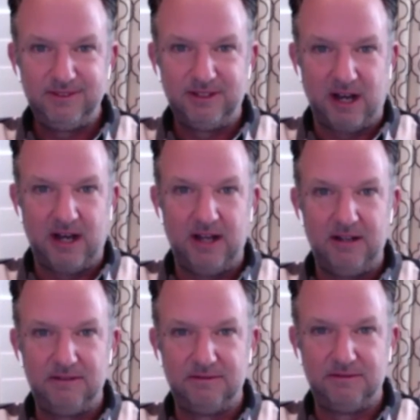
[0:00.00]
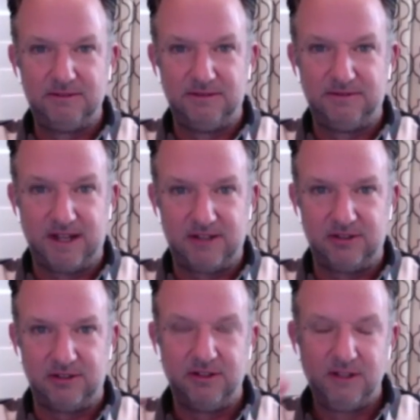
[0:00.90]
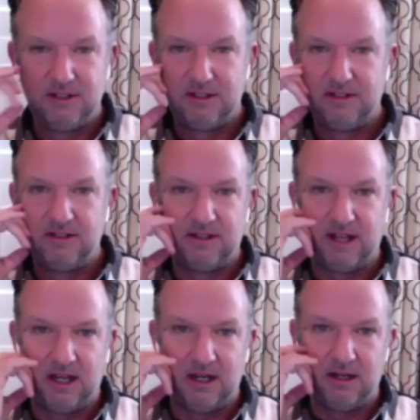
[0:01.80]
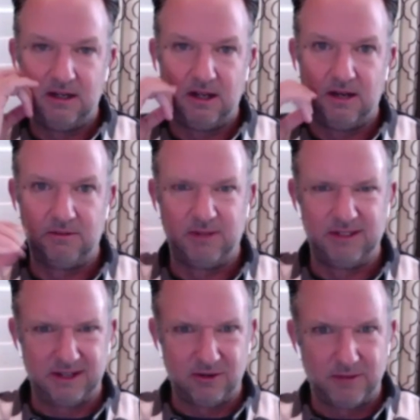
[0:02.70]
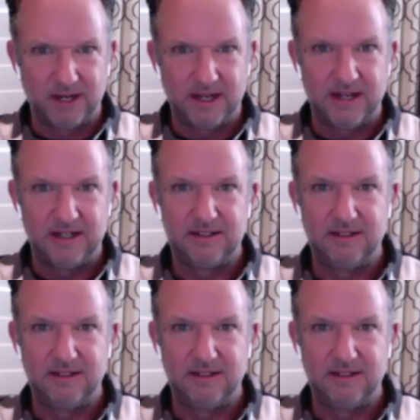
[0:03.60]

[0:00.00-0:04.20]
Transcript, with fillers: got the infection, then everybody's like, oh my God, it,